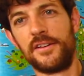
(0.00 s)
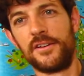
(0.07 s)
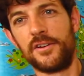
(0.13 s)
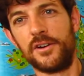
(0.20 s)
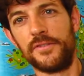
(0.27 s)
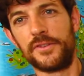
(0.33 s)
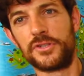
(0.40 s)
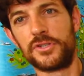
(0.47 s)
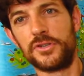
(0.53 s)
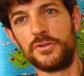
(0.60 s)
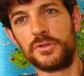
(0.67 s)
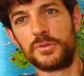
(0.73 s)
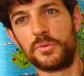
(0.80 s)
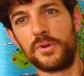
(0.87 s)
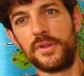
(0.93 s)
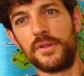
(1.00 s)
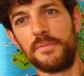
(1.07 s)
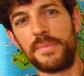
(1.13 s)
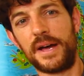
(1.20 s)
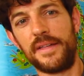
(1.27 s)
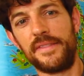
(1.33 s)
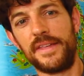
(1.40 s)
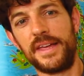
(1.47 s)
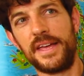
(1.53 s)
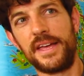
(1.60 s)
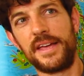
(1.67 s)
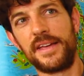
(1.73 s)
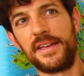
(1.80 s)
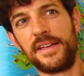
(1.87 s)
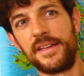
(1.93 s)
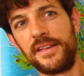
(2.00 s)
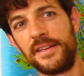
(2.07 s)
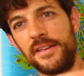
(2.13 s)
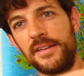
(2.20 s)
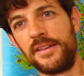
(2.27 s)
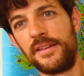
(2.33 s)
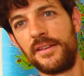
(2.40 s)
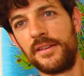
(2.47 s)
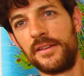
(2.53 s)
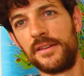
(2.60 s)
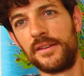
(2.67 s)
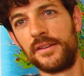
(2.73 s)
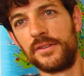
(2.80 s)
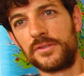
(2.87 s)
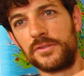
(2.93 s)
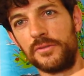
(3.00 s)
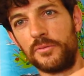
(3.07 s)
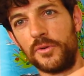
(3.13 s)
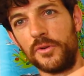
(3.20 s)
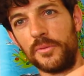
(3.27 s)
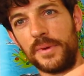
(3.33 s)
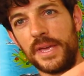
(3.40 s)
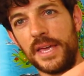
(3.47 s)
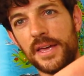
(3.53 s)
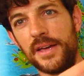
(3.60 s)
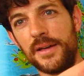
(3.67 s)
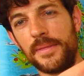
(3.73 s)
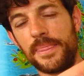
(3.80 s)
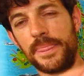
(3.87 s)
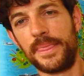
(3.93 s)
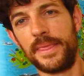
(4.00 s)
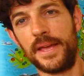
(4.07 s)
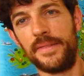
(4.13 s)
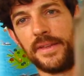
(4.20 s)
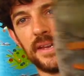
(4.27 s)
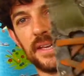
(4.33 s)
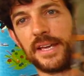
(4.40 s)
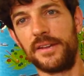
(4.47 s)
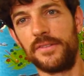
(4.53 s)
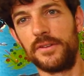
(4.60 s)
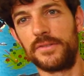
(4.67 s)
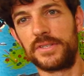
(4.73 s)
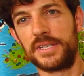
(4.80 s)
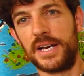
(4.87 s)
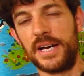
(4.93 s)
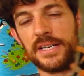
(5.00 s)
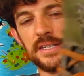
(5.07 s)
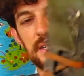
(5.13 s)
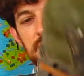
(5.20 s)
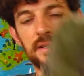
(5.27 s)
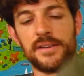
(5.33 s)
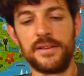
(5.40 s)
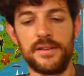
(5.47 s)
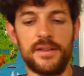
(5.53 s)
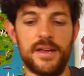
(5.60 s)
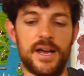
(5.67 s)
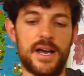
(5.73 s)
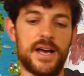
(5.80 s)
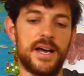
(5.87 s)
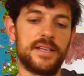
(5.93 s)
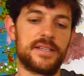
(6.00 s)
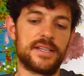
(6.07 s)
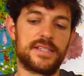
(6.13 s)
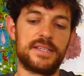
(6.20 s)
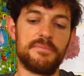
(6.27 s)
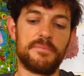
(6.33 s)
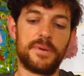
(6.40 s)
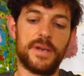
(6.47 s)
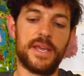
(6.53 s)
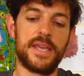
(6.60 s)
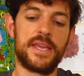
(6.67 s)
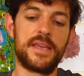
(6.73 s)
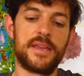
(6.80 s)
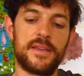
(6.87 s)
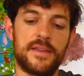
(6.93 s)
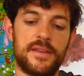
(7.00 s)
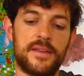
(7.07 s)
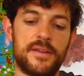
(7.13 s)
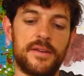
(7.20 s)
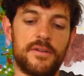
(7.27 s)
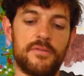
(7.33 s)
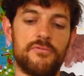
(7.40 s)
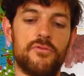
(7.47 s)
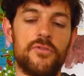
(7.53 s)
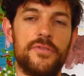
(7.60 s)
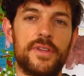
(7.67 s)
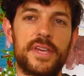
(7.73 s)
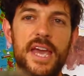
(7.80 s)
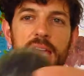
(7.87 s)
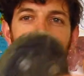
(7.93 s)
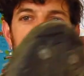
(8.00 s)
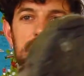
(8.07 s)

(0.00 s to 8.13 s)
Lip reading: on the shoes, one at the back there, sort of one up here, and then again on the other side, and I simply run the cable